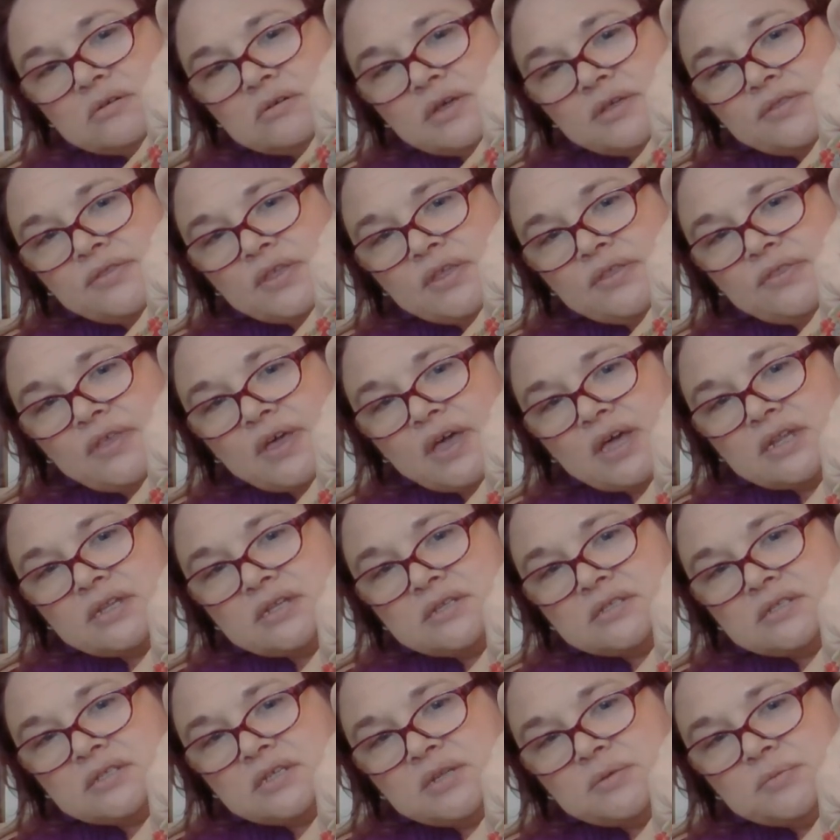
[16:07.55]
I think that
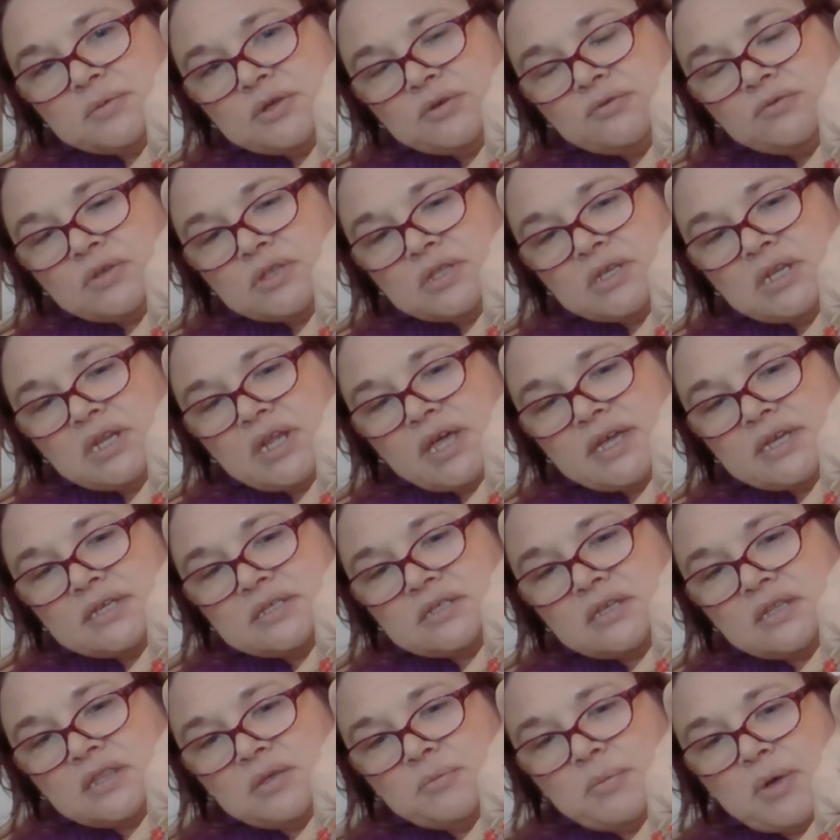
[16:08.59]
is going to be really
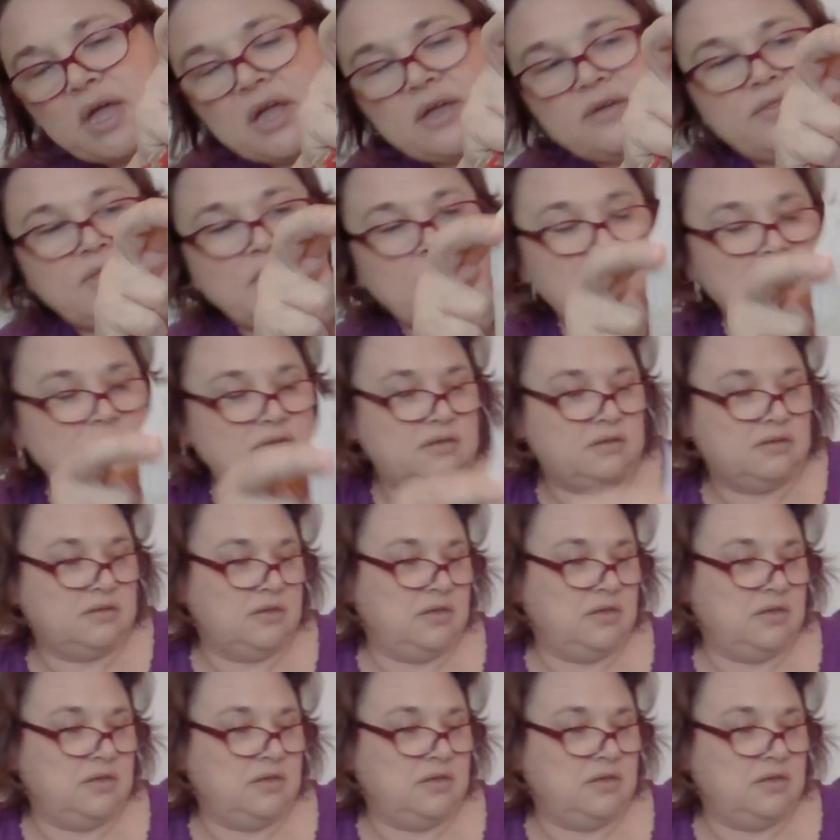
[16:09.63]
nice on the back of that.